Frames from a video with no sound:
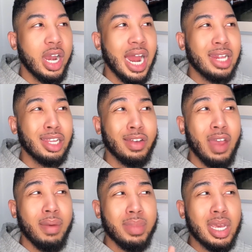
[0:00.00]
and I love
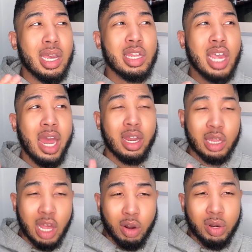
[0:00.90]
how Mia has kind of
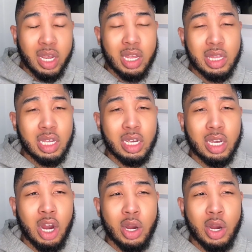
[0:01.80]
settled into